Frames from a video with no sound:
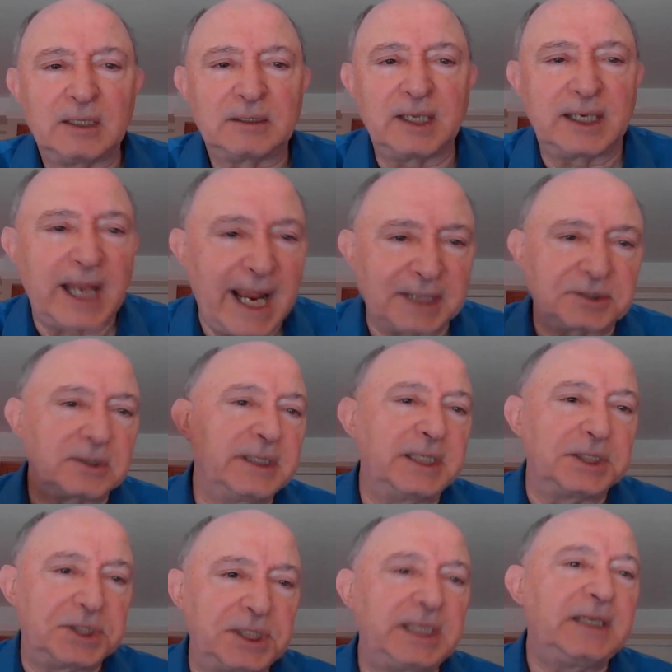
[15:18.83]
that actually
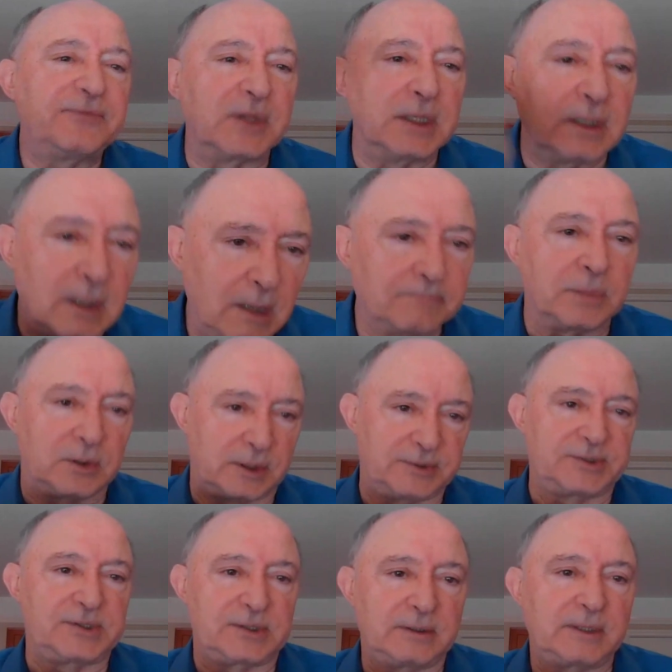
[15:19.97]
achieve the
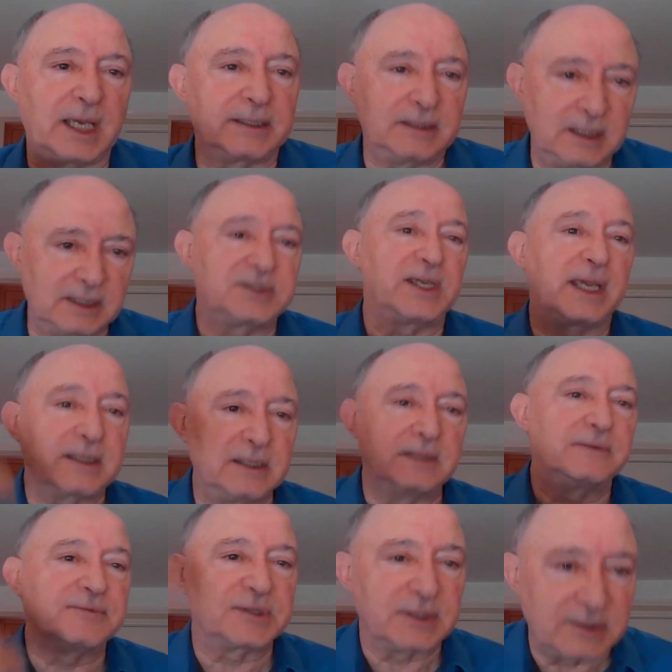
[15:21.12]
numbers that the
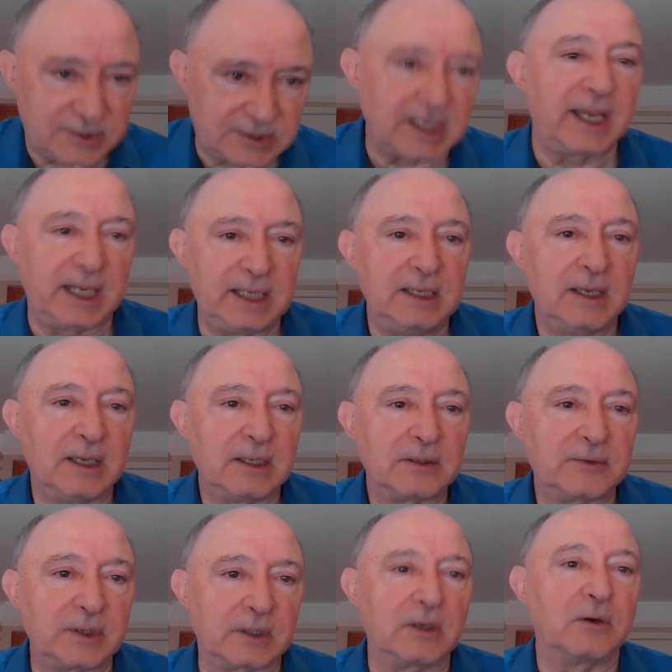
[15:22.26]
executives say
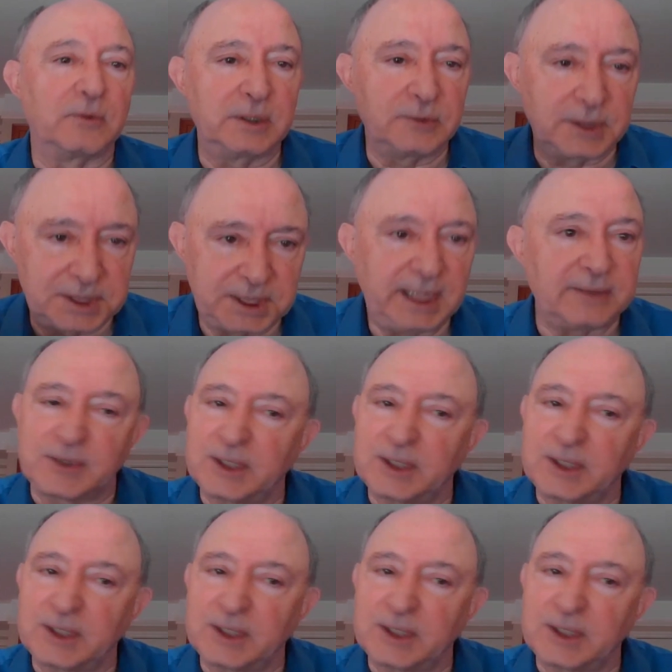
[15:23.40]
they're going to achieve.